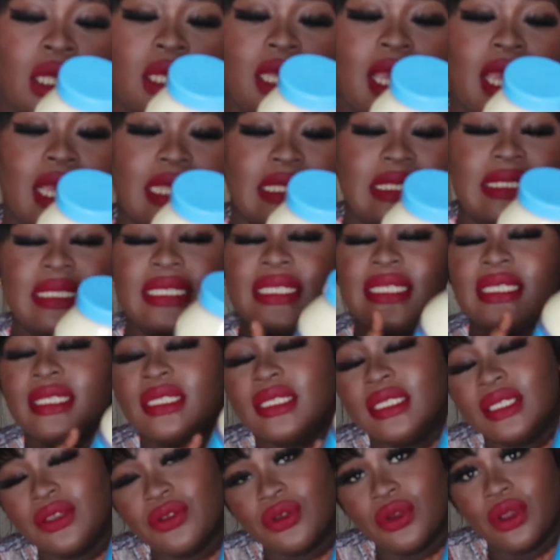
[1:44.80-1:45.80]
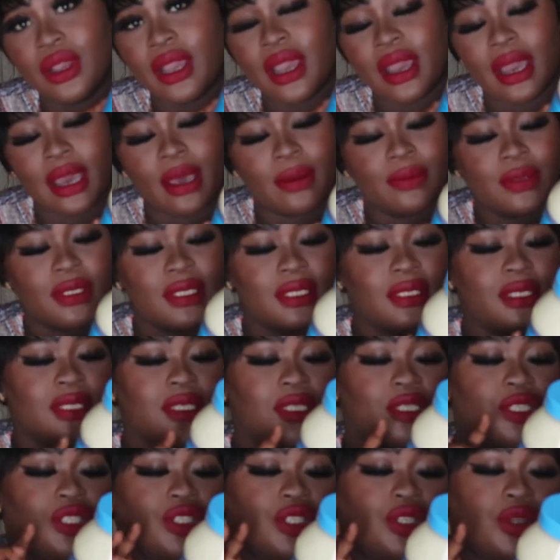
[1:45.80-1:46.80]
yes, this is zero carb, this
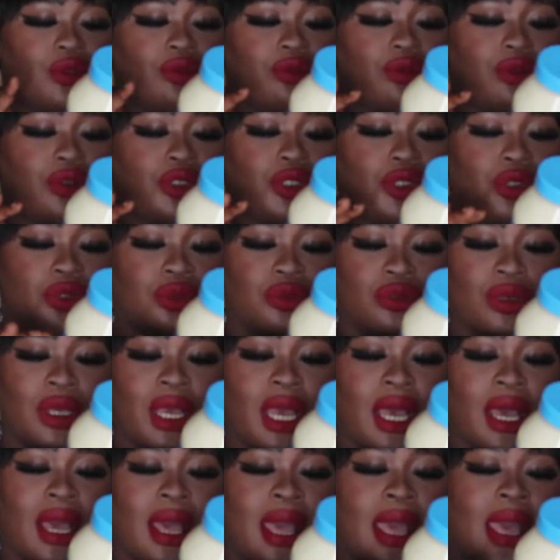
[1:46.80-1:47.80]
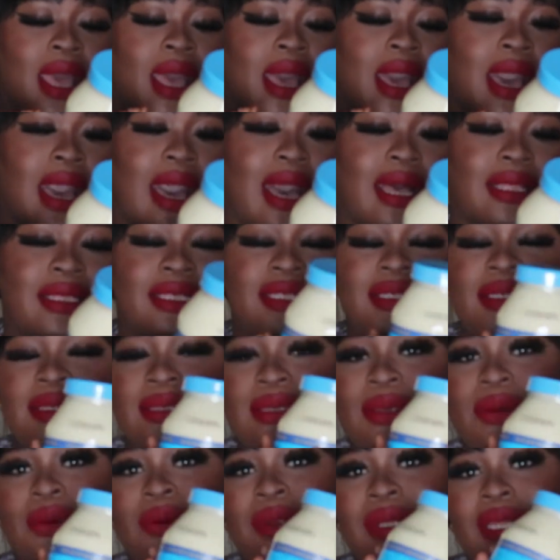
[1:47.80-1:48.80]
is zero sugar, and this
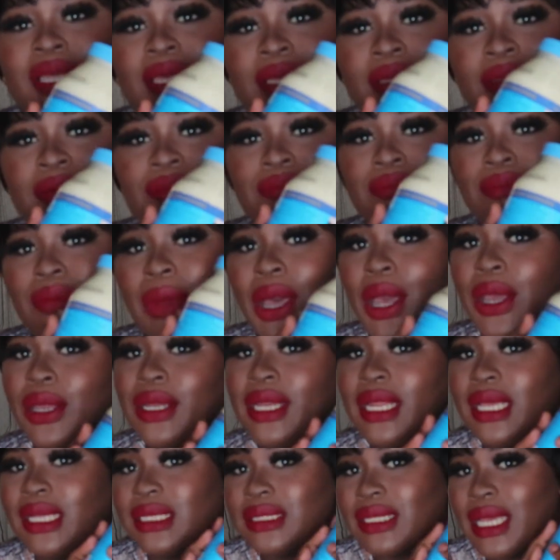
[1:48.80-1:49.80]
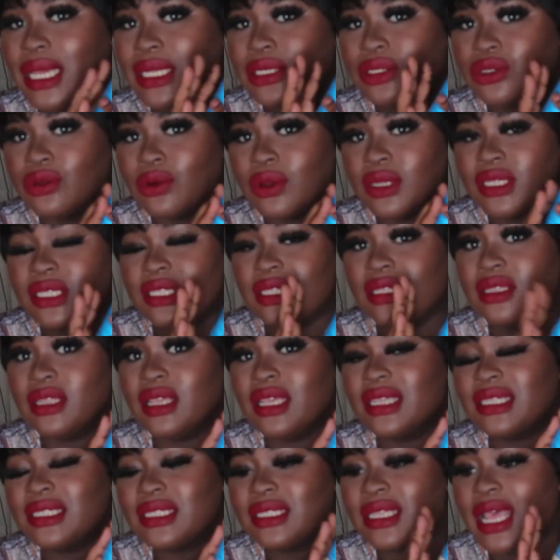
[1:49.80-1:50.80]
is the only mayonnaise I trust.
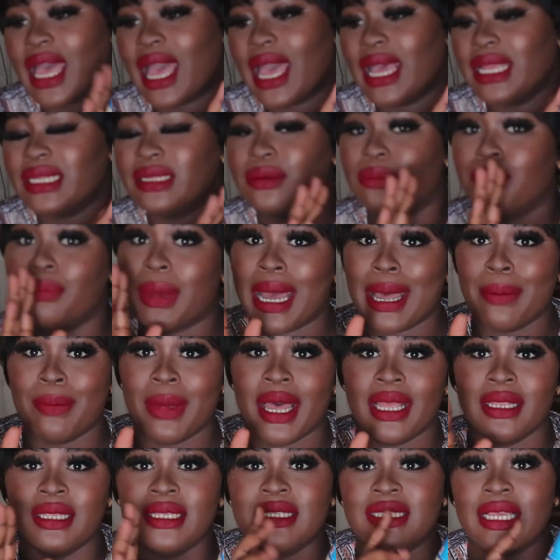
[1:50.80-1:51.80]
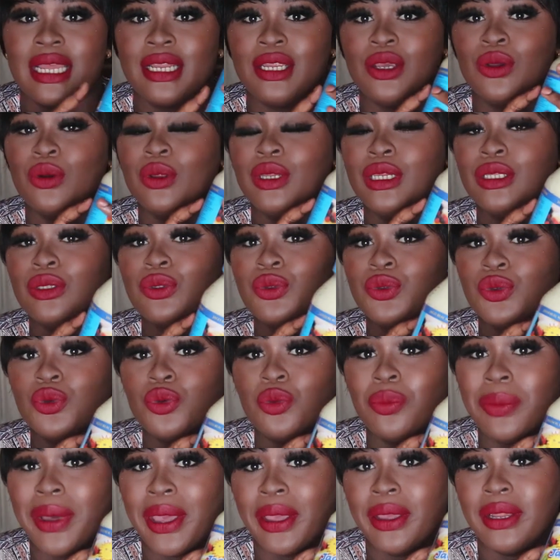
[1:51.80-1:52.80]
This and Bama, these are the only
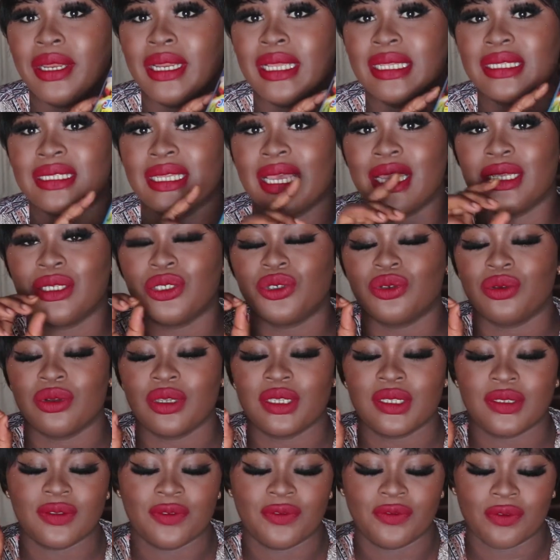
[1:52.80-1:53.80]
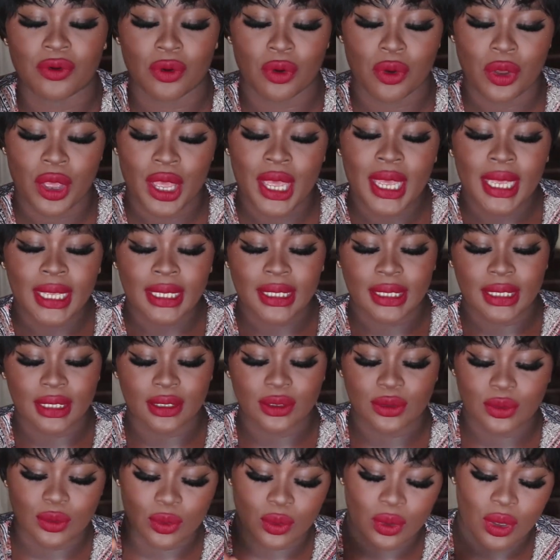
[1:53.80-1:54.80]
two mayonnaise I trust for
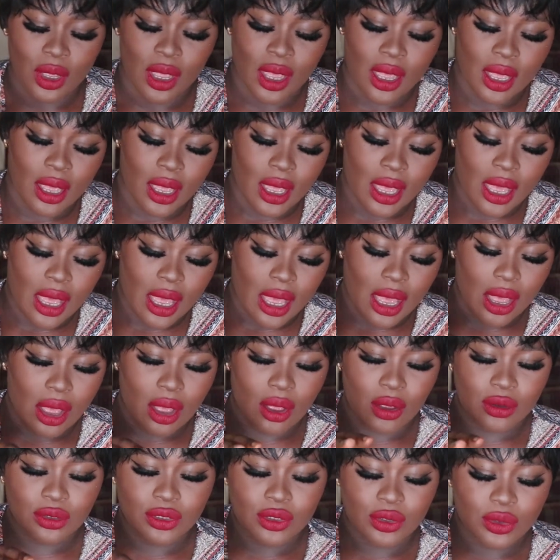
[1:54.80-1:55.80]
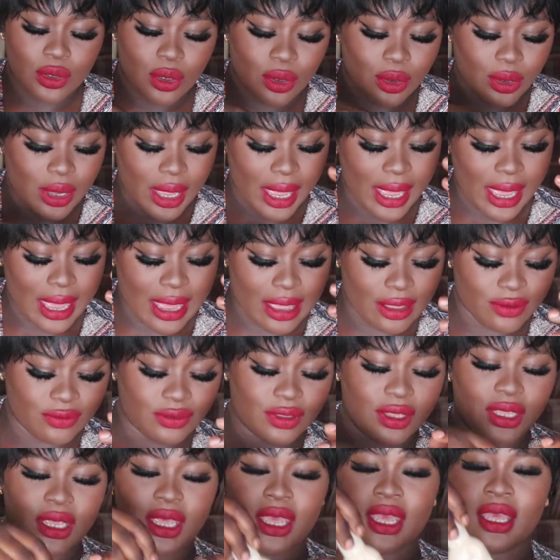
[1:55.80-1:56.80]
keto. Also, I
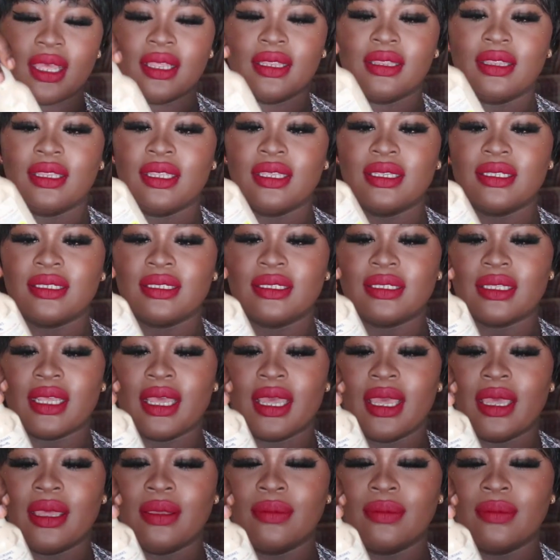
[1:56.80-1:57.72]
have here this